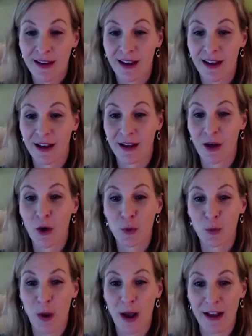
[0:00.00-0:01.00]
uh,
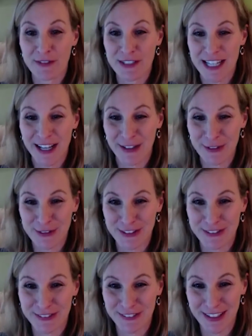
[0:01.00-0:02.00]
old wives tales
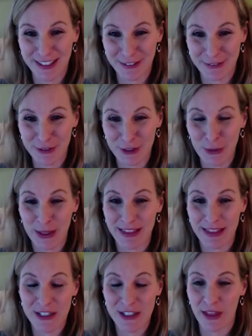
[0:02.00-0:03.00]
of of doing
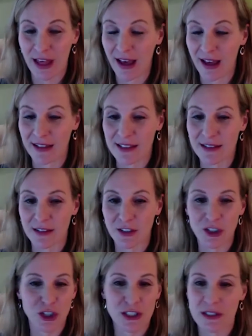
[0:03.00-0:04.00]
this or that
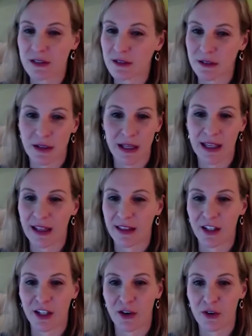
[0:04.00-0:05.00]
just again the
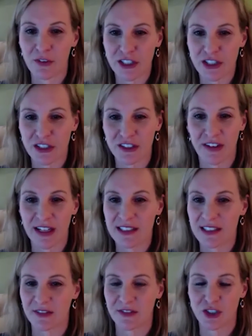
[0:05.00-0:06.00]
good old fashioned
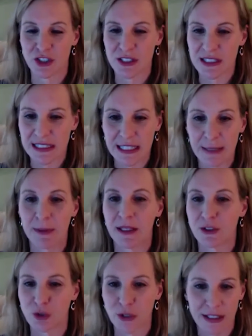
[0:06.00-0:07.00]
advice of just
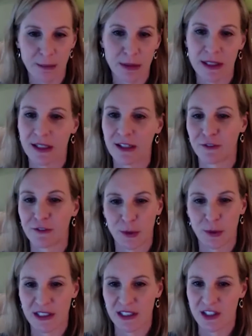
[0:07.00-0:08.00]
sleeping drinking plenty of
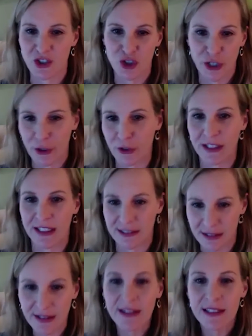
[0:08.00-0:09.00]
fluids
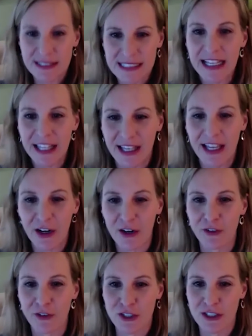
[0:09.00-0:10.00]
generally taking care of
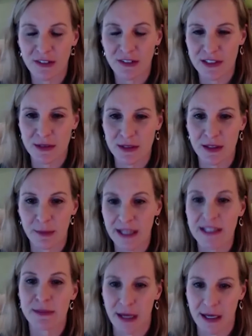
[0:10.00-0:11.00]
yourself is the
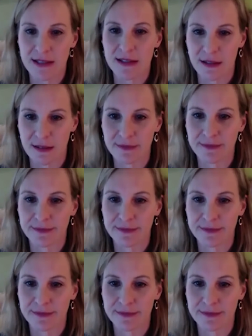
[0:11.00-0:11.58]
best medicine